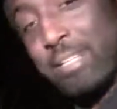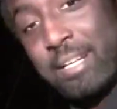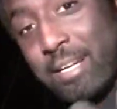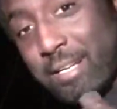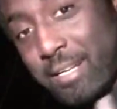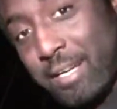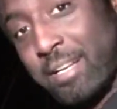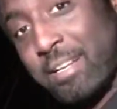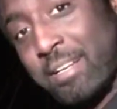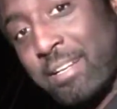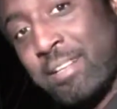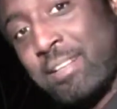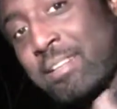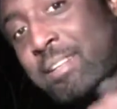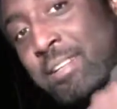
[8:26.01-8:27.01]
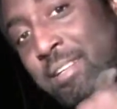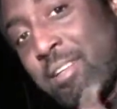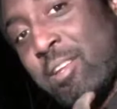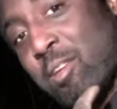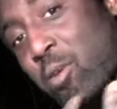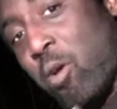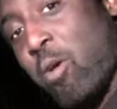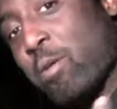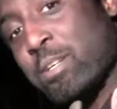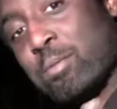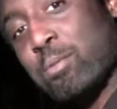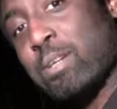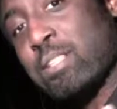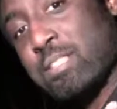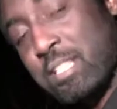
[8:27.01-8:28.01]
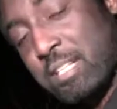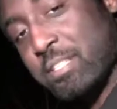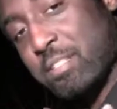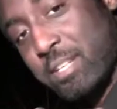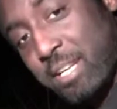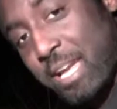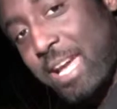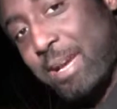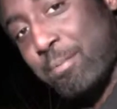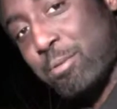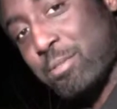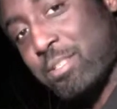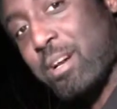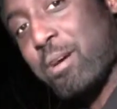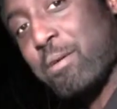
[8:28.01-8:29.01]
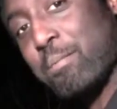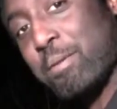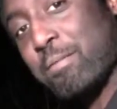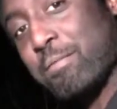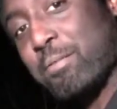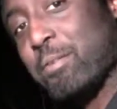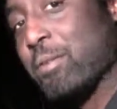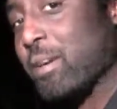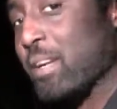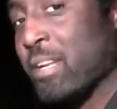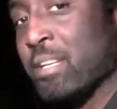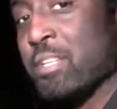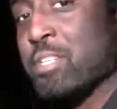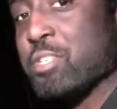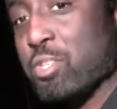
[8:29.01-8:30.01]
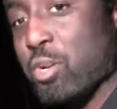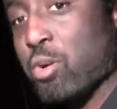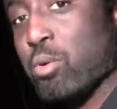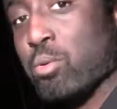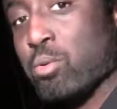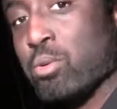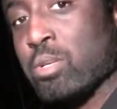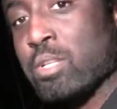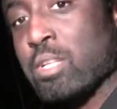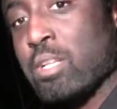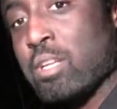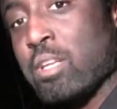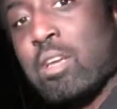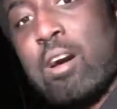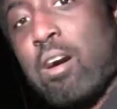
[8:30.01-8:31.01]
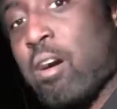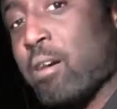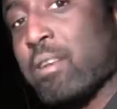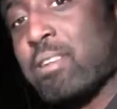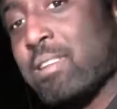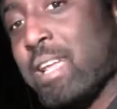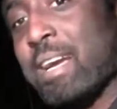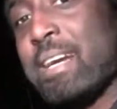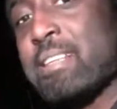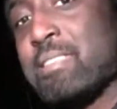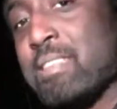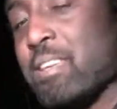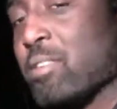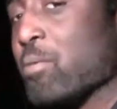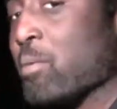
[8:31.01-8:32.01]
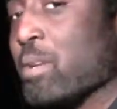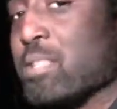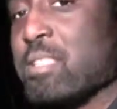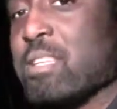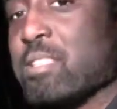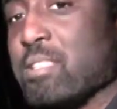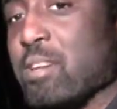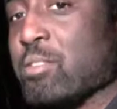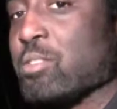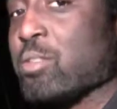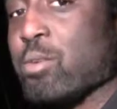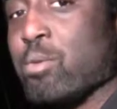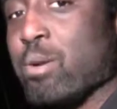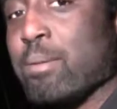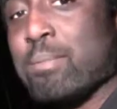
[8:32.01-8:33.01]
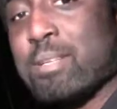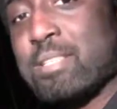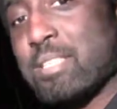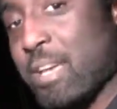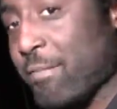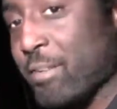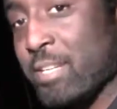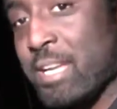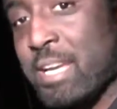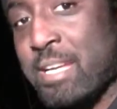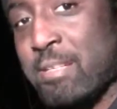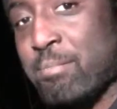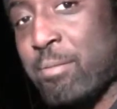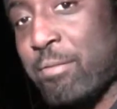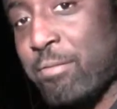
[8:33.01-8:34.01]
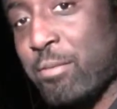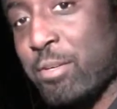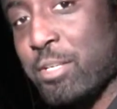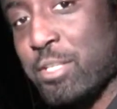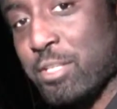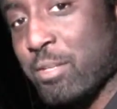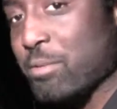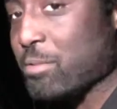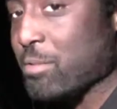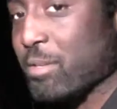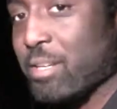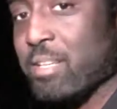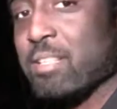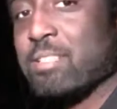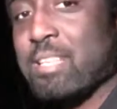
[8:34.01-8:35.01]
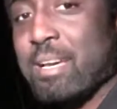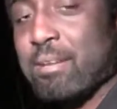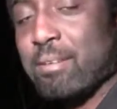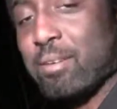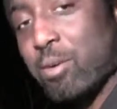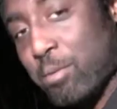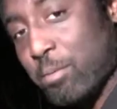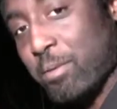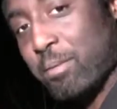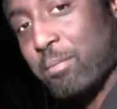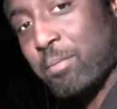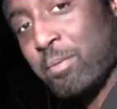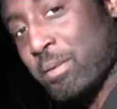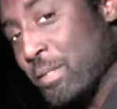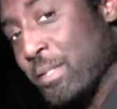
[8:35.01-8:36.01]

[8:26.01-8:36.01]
Again, you always want to test your cables out before any show. Or like I said, you want to test out your equipment 7 days before the show, so you get time to go and